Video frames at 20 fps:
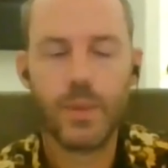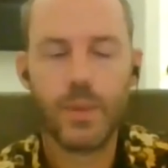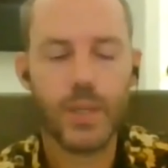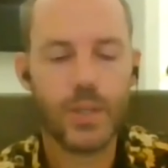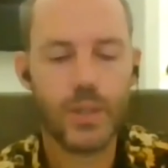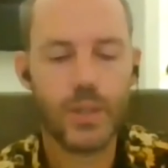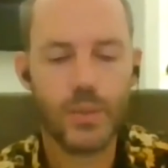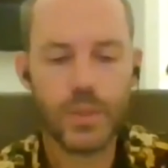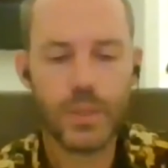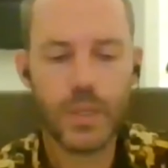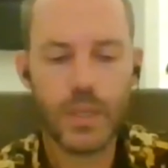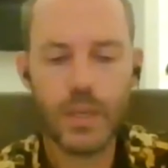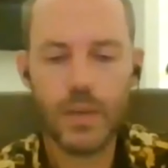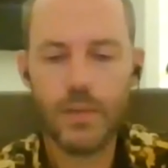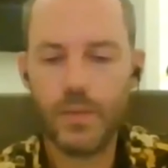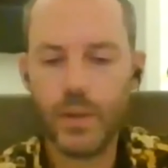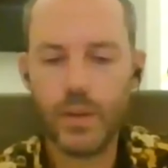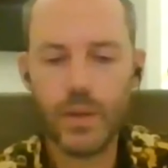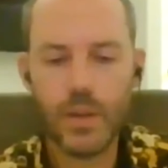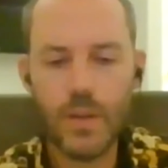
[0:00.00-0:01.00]
But she was in a
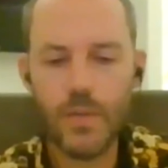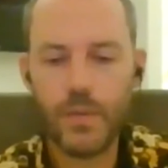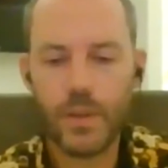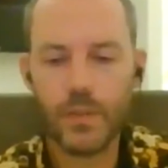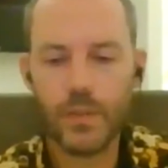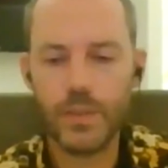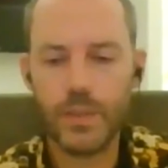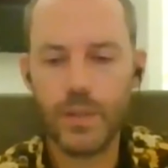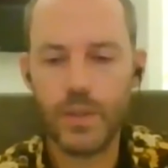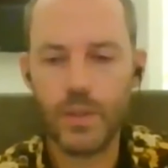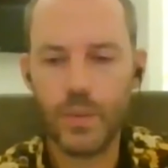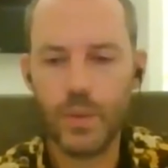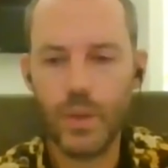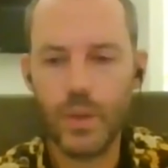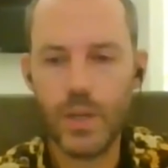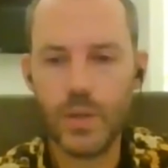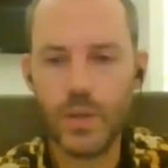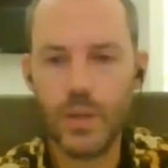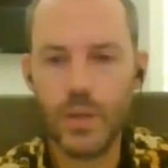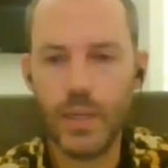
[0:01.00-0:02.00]
very difficult
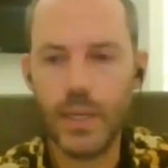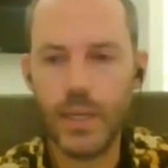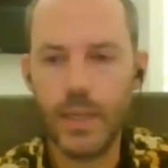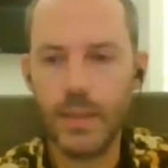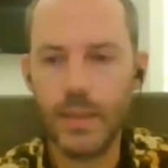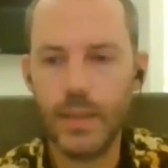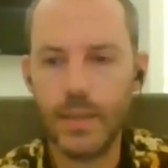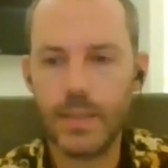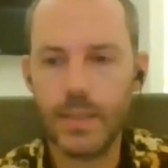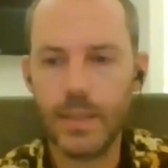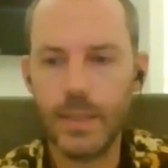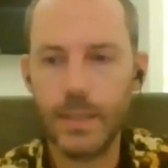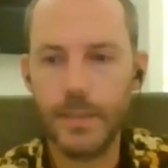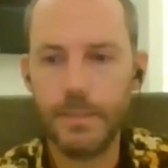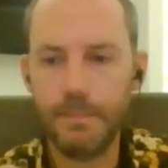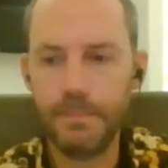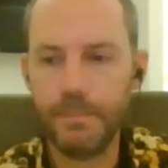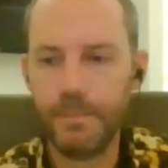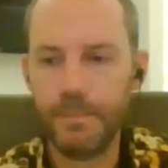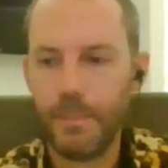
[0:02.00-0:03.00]
situation in that
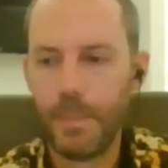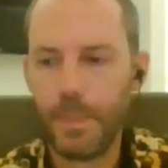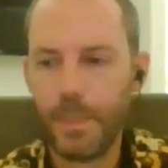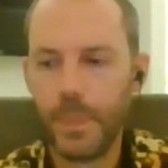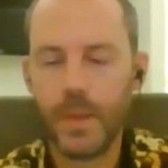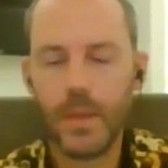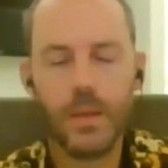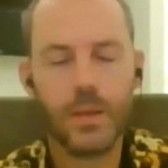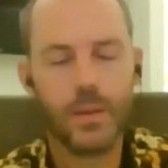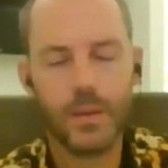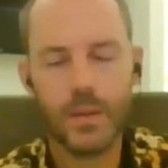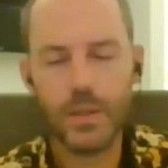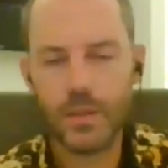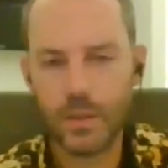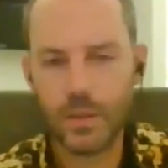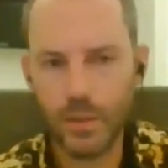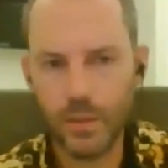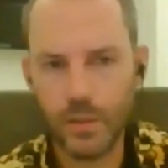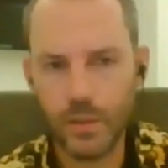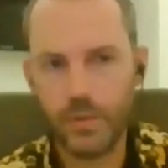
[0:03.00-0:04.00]
these
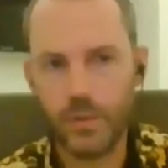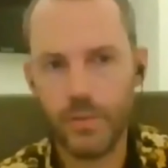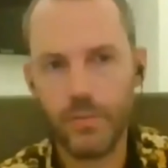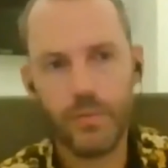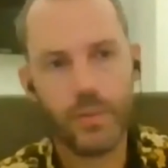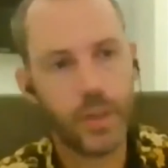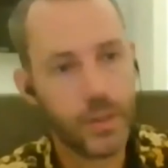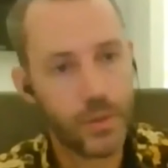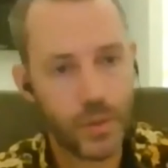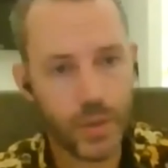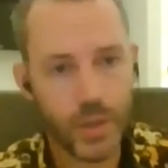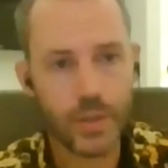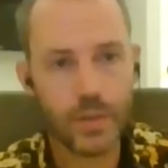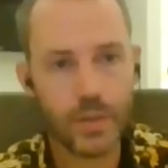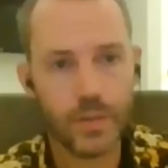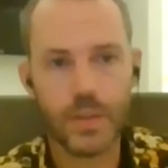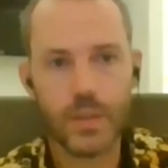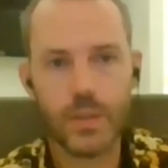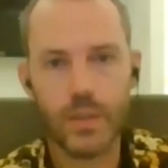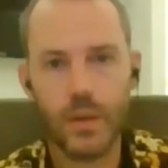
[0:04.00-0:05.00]
girls are from very
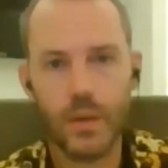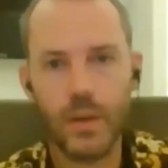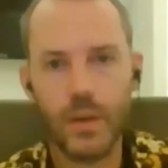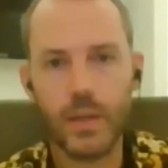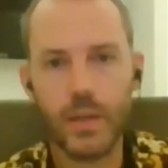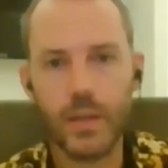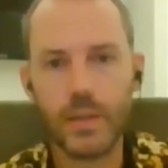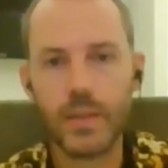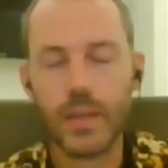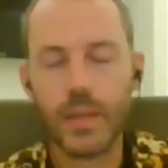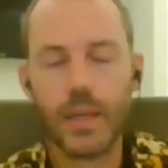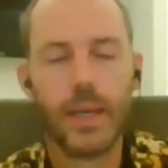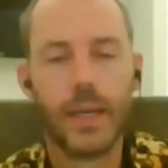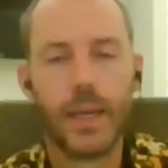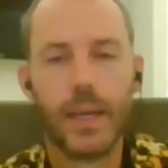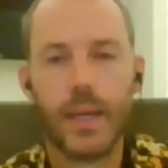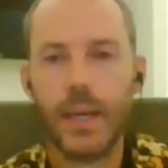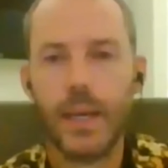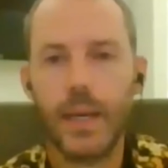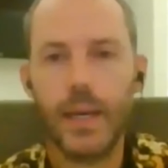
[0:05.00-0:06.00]
traditional societies,
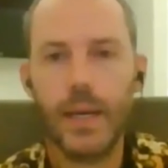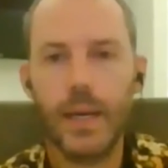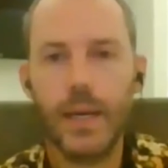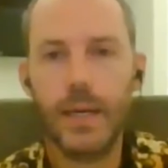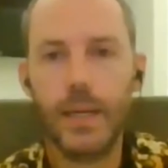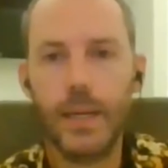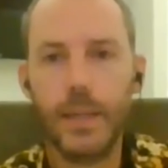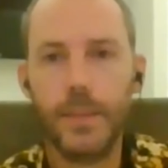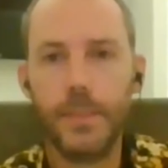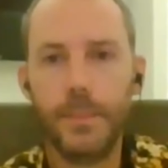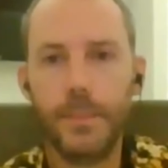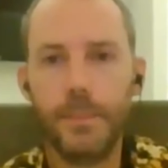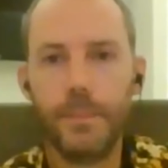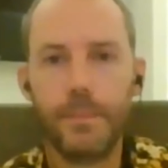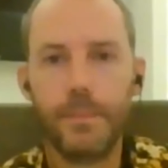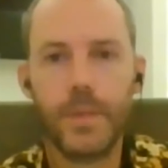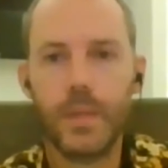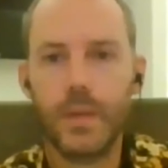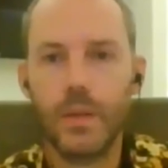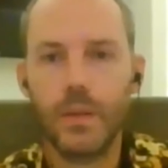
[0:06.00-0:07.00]

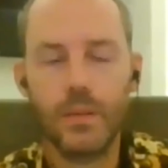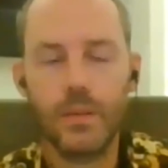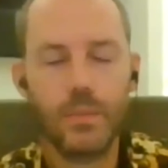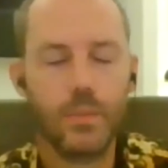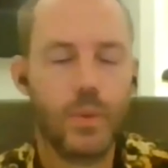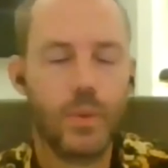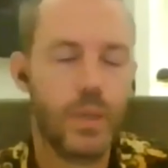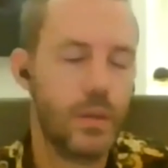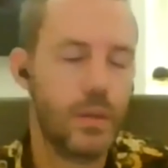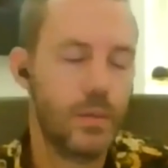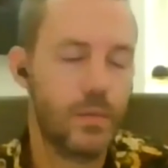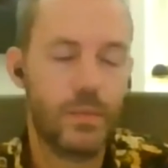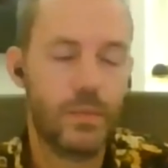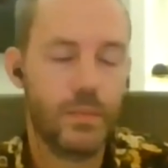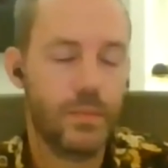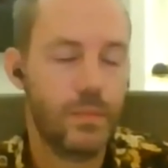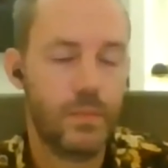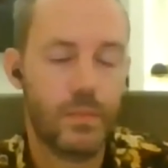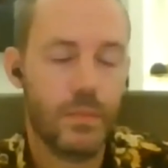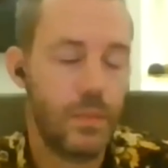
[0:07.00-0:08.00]
where
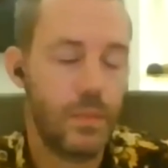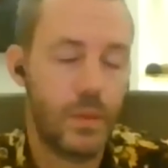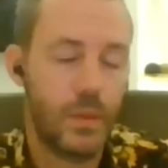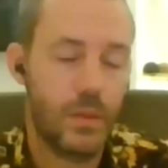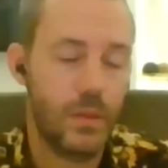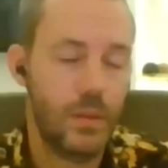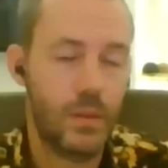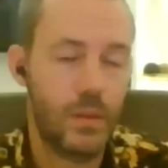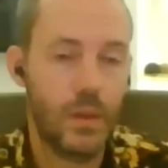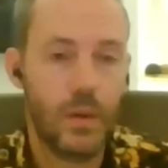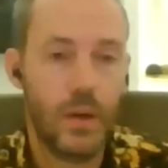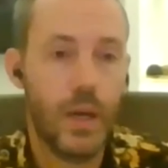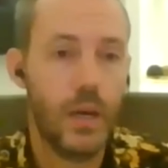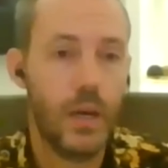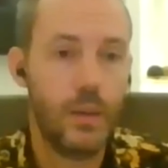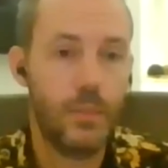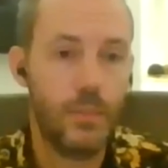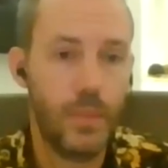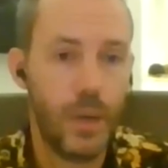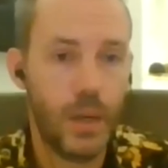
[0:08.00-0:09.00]
there are
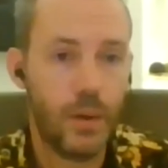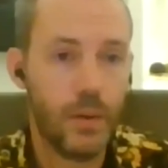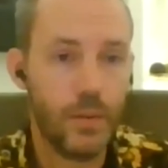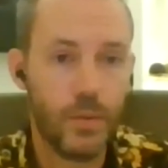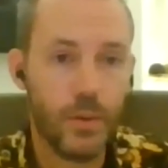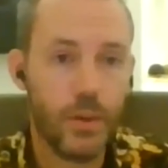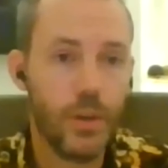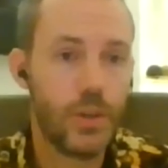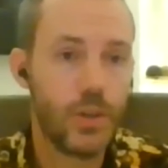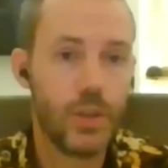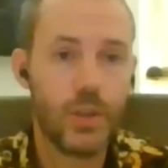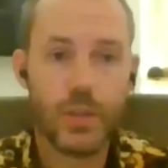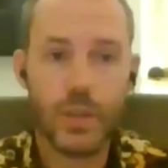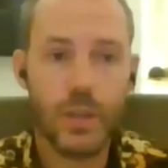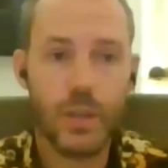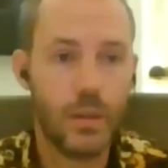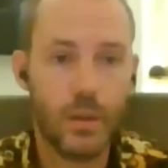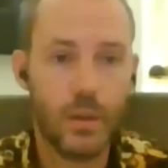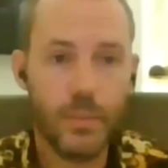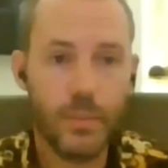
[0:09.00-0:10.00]
unmarried virgins
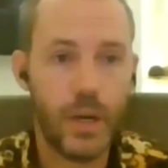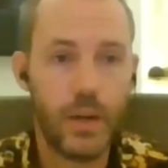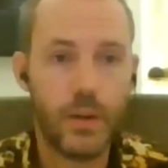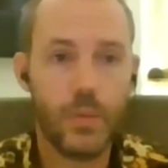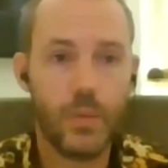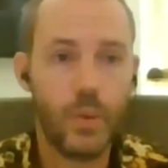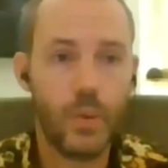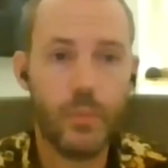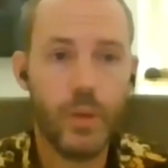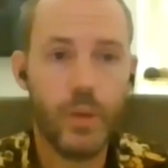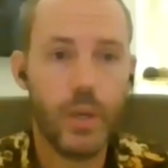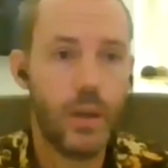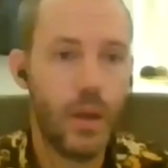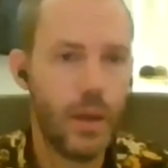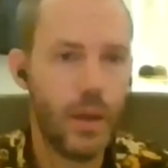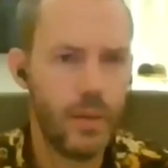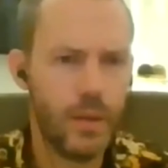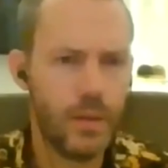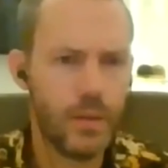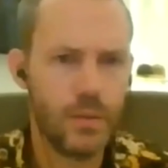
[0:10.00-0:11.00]
and there are married women,
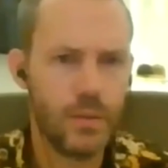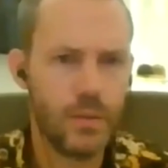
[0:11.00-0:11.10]
and there's